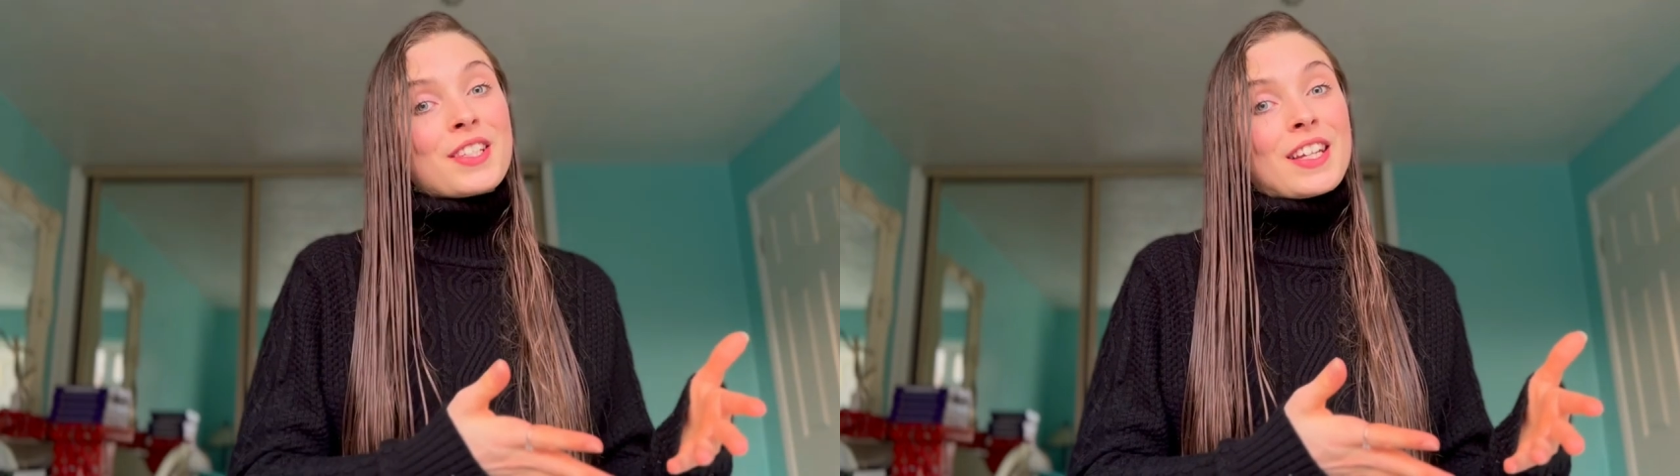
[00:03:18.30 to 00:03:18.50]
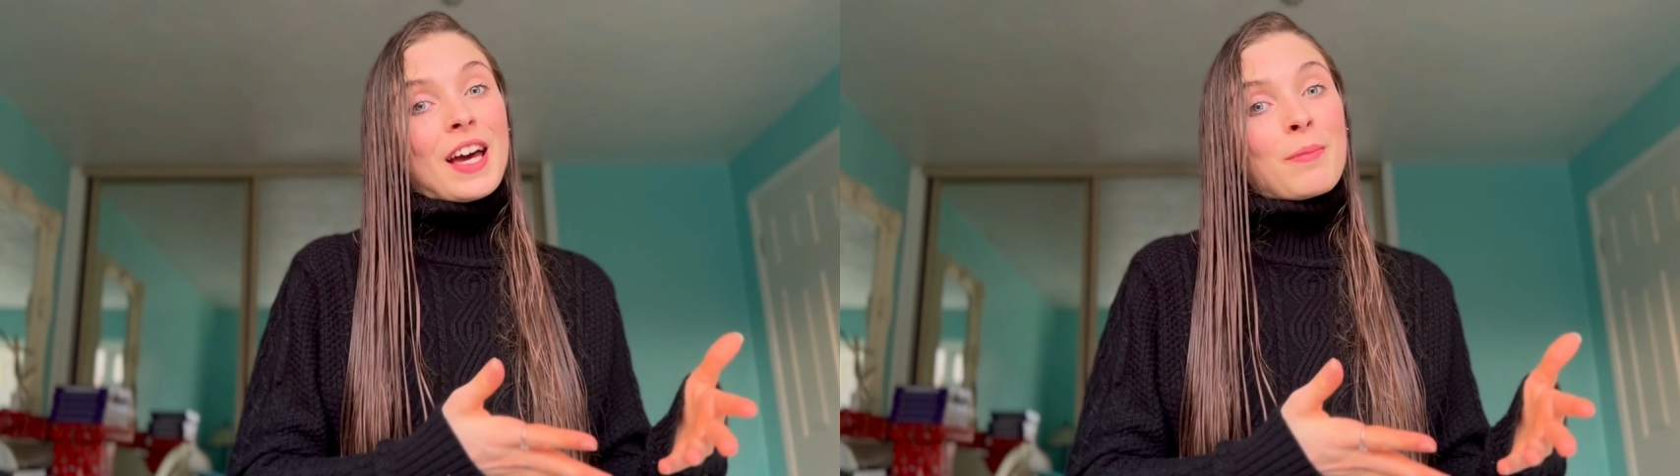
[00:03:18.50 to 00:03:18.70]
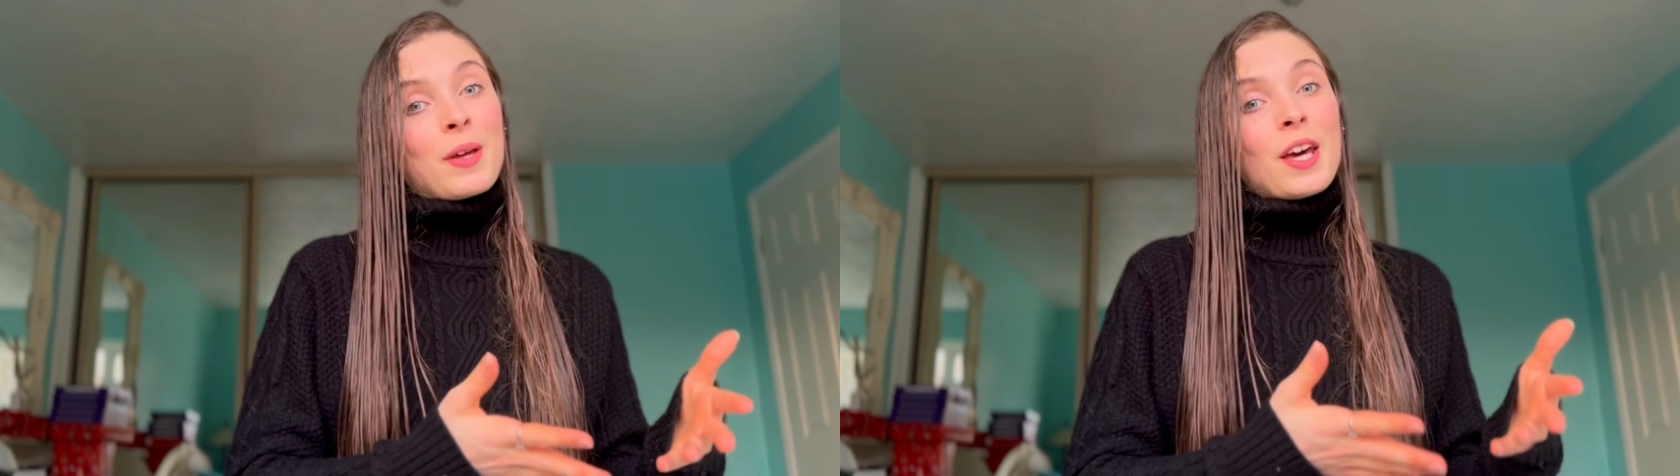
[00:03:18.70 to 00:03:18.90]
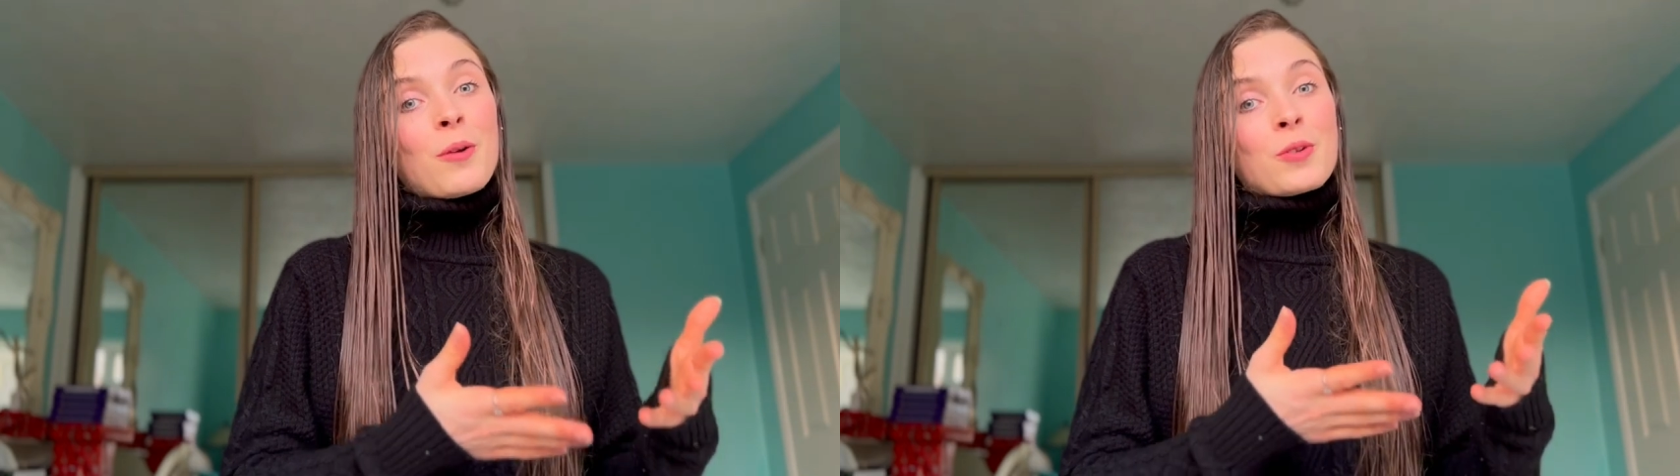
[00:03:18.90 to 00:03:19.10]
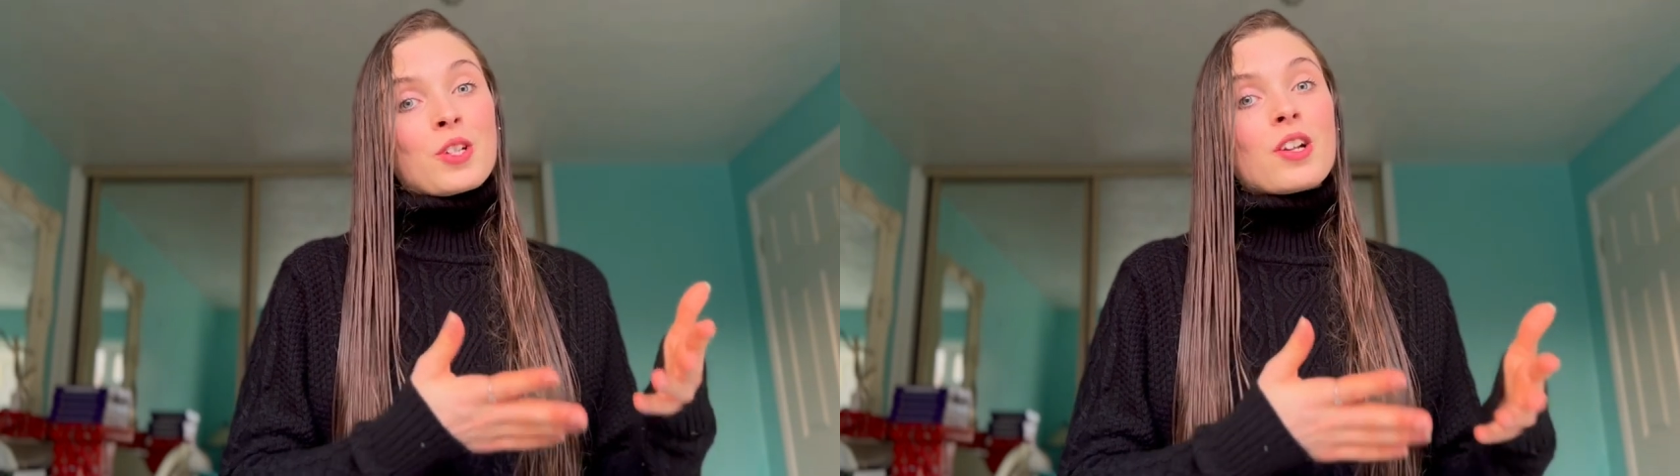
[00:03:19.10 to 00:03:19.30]
step,
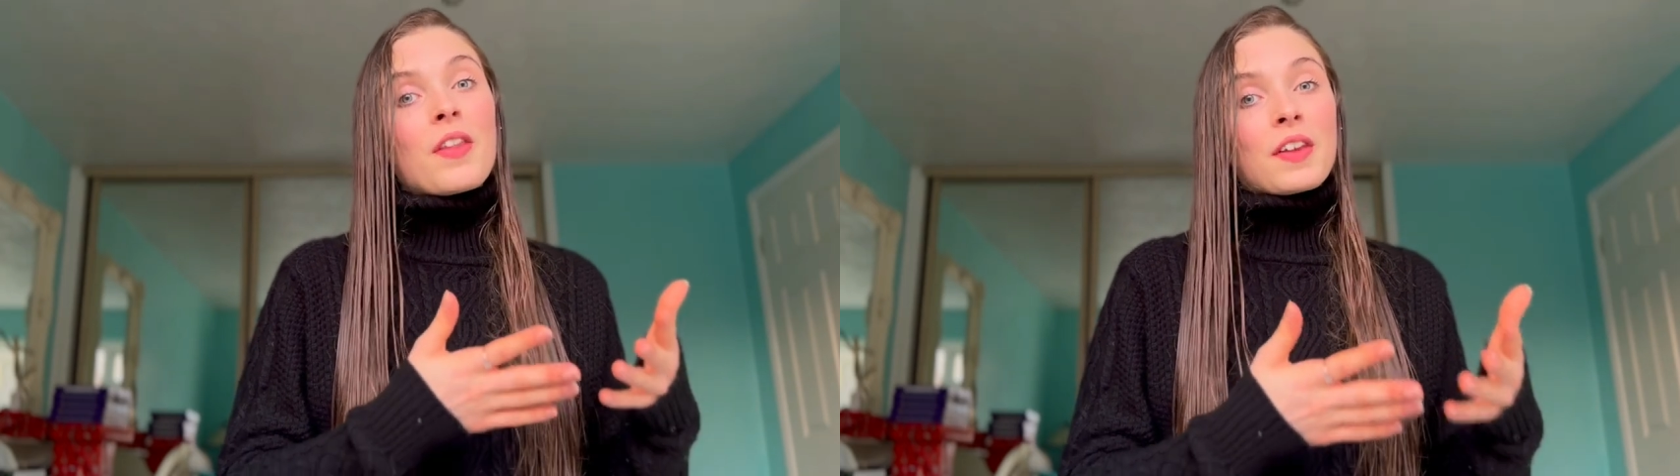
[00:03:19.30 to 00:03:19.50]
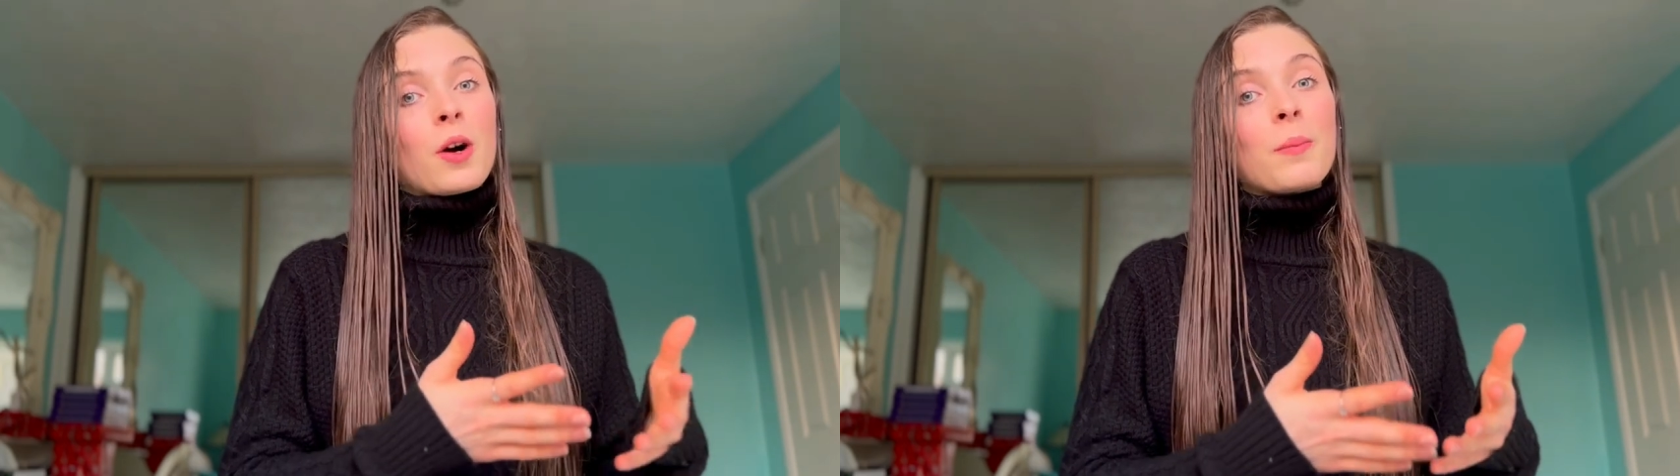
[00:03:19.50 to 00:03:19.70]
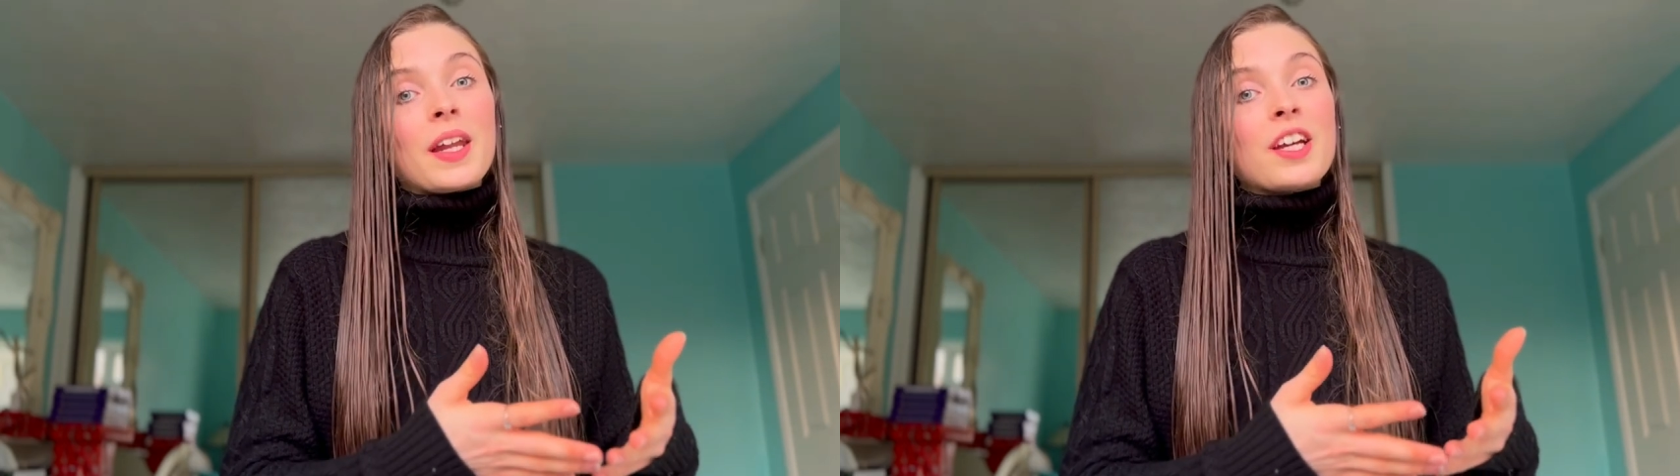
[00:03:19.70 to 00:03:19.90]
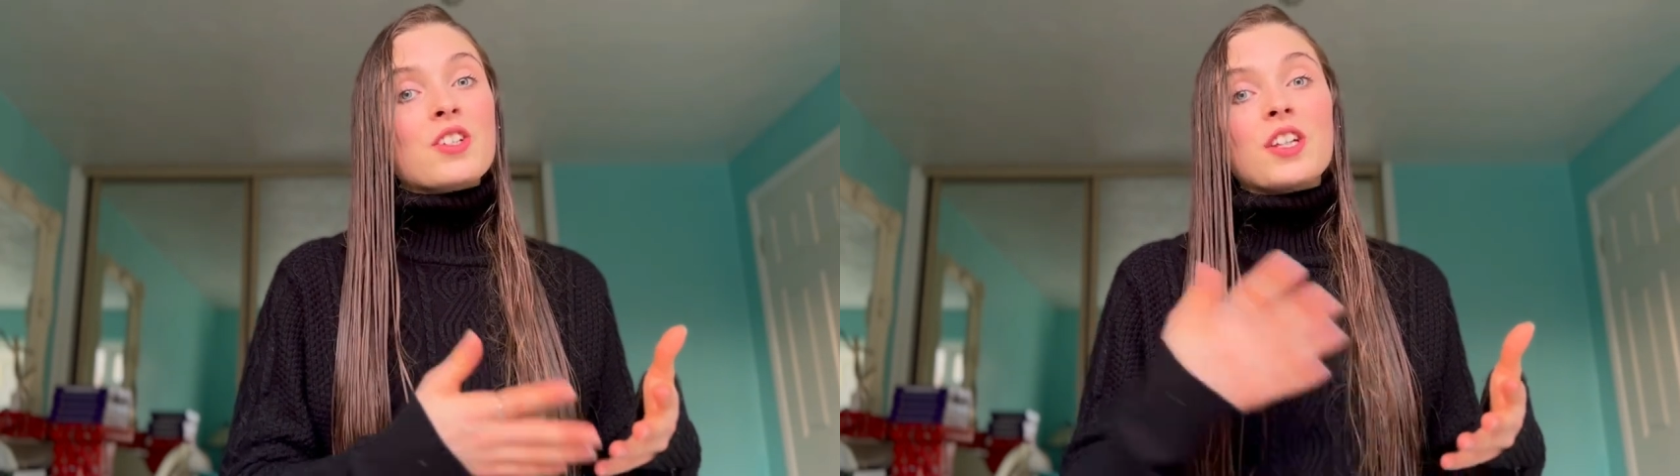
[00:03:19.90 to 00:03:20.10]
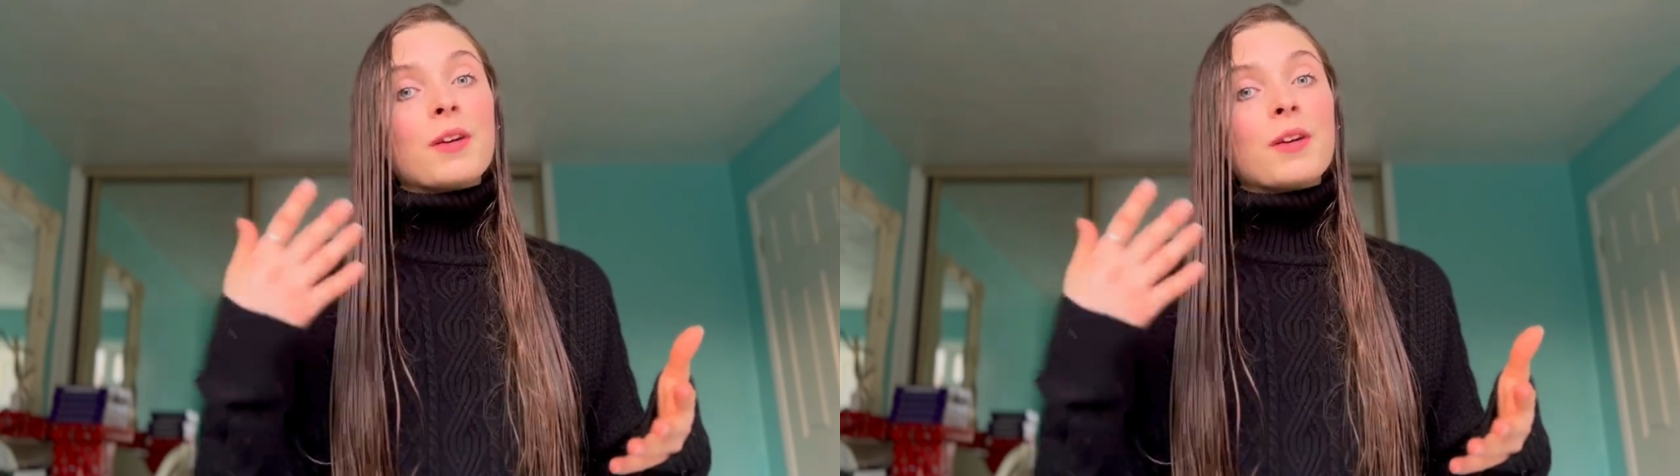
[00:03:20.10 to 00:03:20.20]
which is learning the combination.